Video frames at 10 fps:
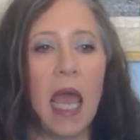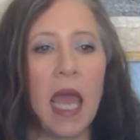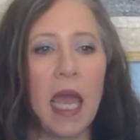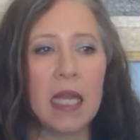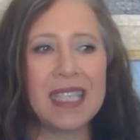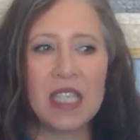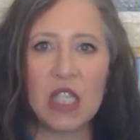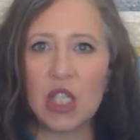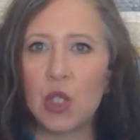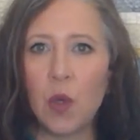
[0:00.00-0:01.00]
And
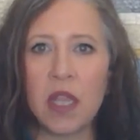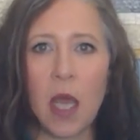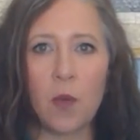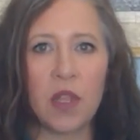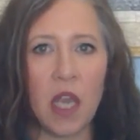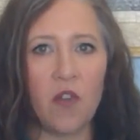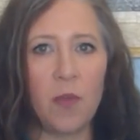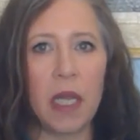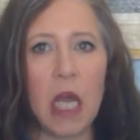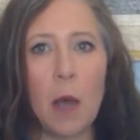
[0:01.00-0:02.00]
just doing that with the
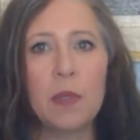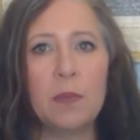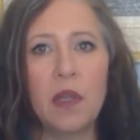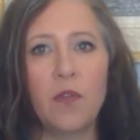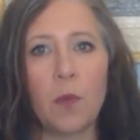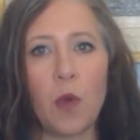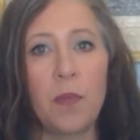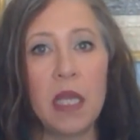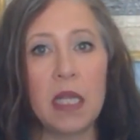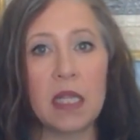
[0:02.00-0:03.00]
alphabet helps me from
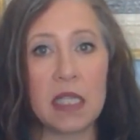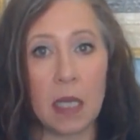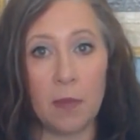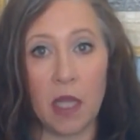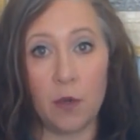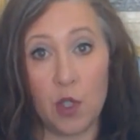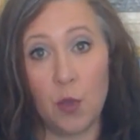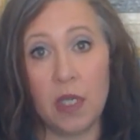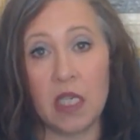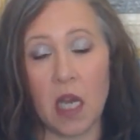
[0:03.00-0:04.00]
repeating the same letter too
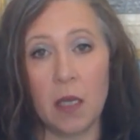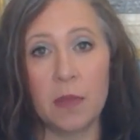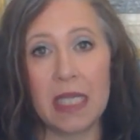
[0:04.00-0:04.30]
many times.